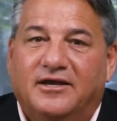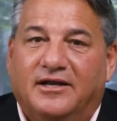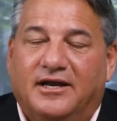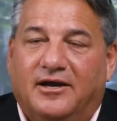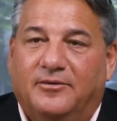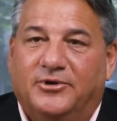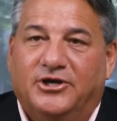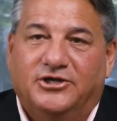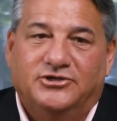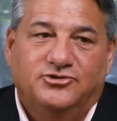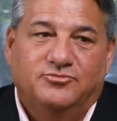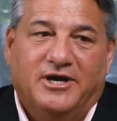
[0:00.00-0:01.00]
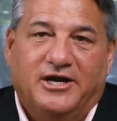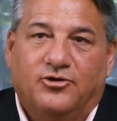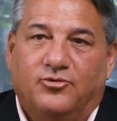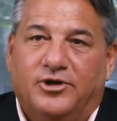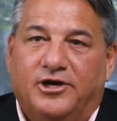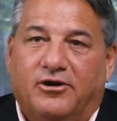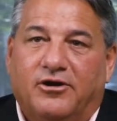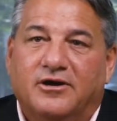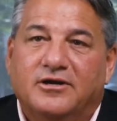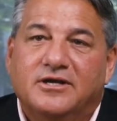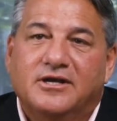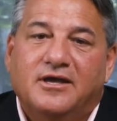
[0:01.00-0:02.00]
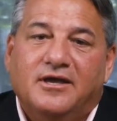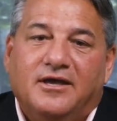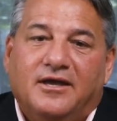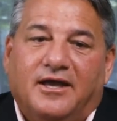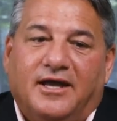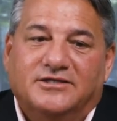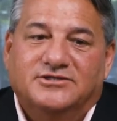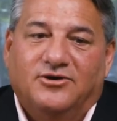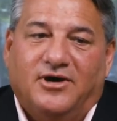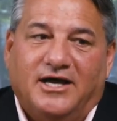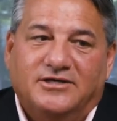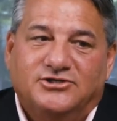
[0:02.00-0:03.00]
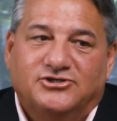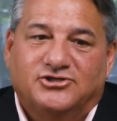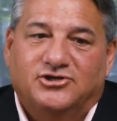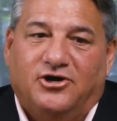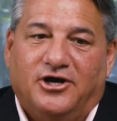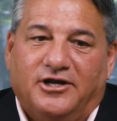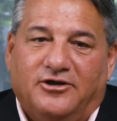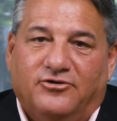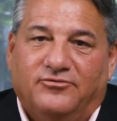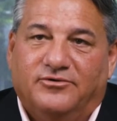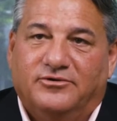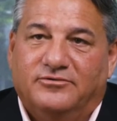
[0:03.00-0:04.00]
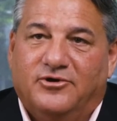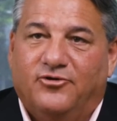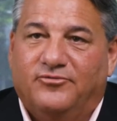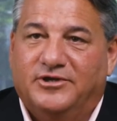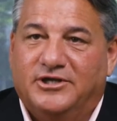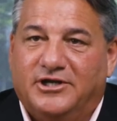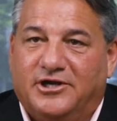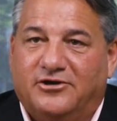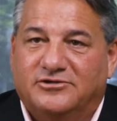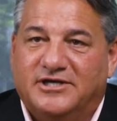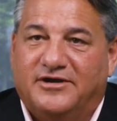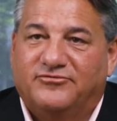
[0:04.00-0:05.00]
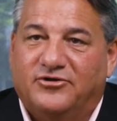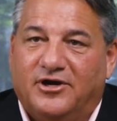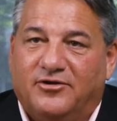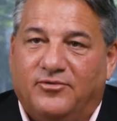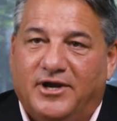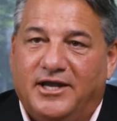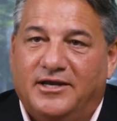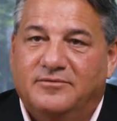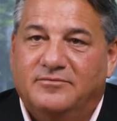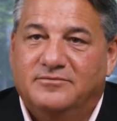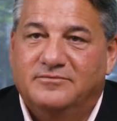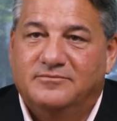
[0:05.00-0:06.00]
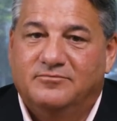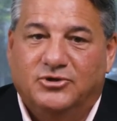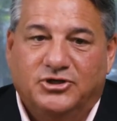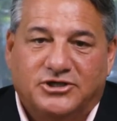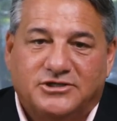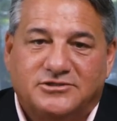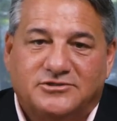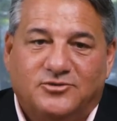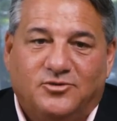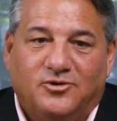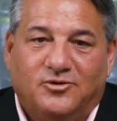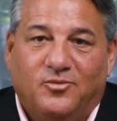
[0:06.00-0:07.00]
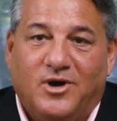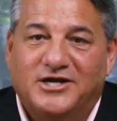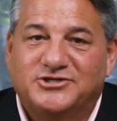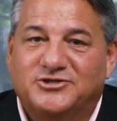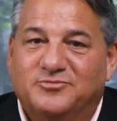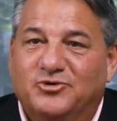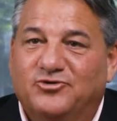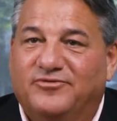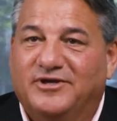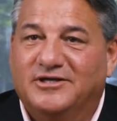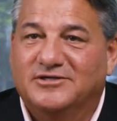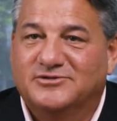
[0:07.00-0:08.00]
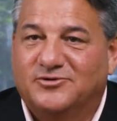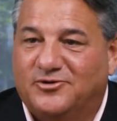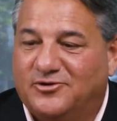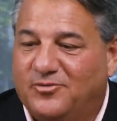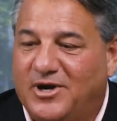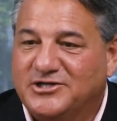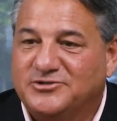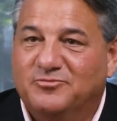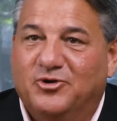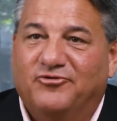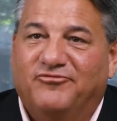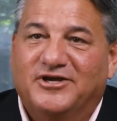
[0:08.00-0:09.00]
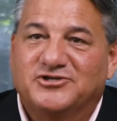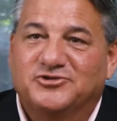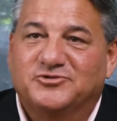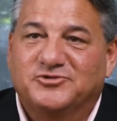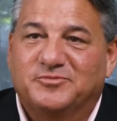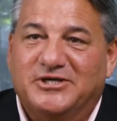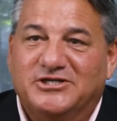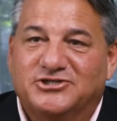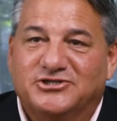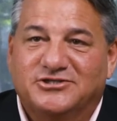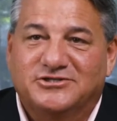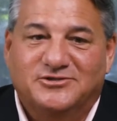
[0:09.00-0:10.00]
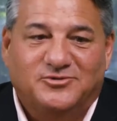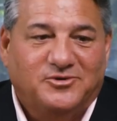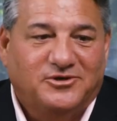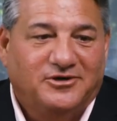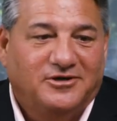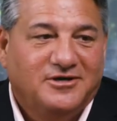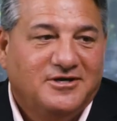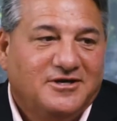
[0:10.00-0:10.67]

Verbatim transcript: and how I'm going to do my career. And so I just started over over the years after I read books or watched movies or watched motivational speeches or